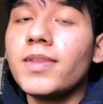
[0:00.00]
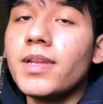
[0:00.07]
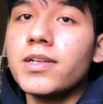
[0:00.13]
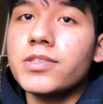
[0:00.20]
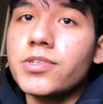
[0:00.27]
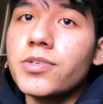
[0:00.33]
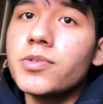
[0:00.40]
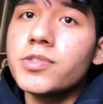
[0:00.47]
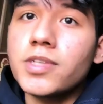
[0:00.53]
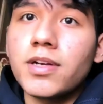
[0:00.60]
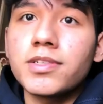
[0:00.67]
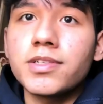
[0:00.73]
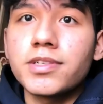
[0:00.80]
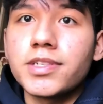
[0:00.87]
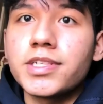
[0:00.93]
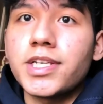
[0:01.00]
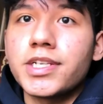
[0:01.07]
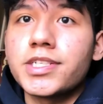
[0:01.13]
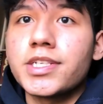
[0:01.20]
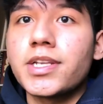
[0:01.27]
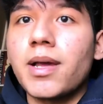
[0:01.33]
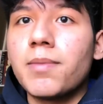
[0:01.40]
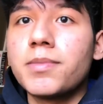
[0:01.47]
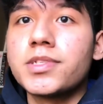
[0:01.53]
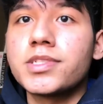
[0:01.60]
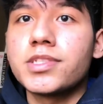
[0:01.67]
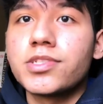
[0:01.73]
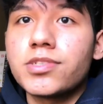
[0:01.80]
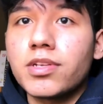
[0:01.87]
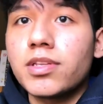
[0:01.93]
To use contour detection, I
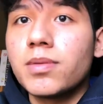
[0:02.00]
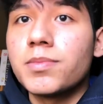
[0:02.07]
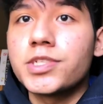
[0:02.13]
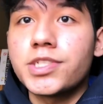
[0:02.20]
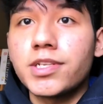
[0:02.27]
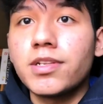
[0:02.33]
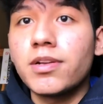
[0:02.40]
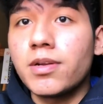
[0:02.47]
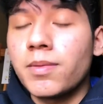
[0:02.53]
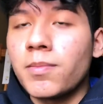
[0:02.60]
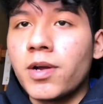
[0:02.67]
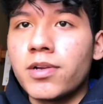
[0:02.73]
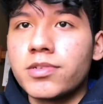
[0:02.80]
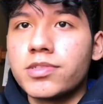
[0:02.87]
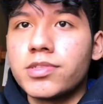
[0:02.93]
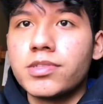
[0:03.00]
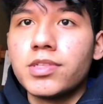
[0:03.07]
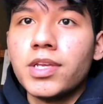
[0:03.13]
must instruct the machine learning model